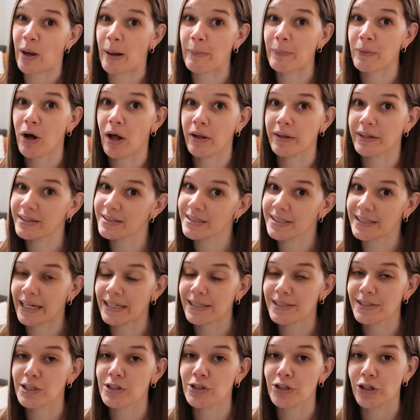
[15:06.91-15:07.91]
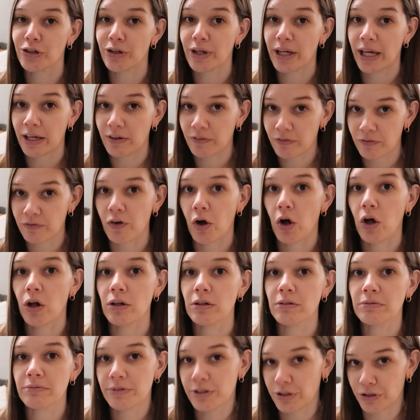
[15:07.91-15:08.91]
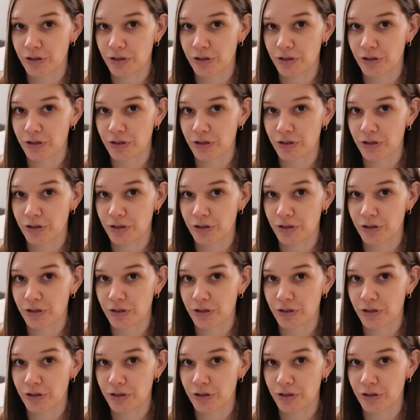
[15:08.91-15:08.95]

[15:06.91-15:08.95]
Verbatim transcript: why I'm calling tonight's dessert a fall